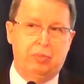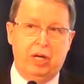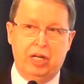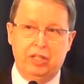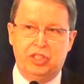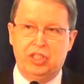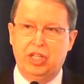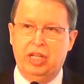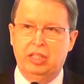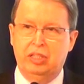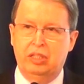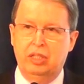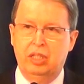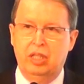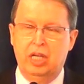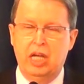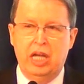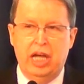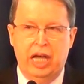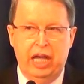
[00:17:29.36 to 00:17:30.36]
budget.
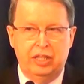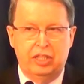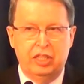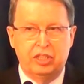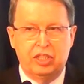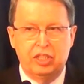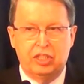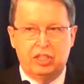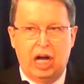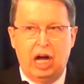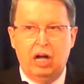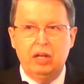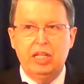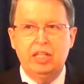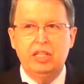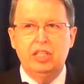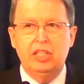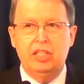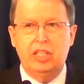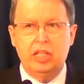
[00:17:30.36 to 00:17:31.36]
And this is all
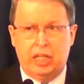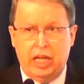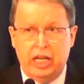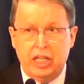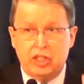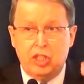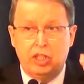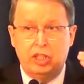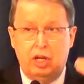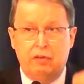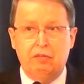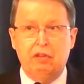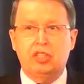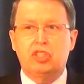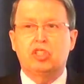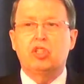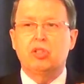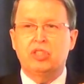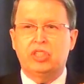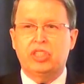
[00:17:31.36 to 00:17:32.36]
an indication of a
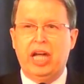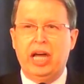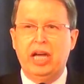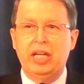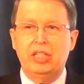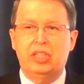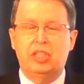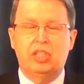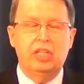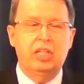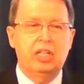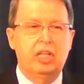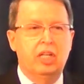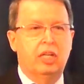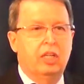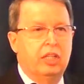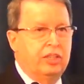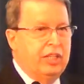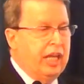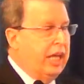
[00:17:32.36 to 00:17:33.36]
society
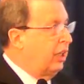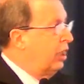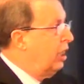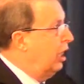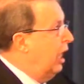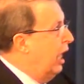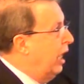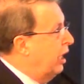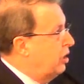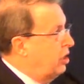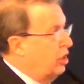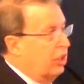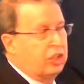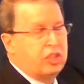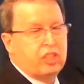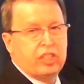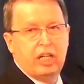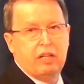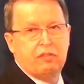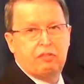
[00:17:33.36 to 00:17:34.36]
that lacks
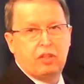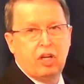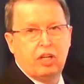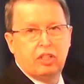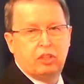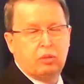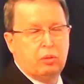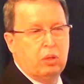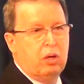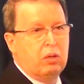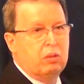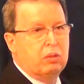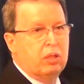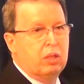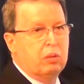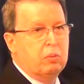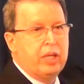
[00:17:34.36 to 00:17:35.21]
self-control.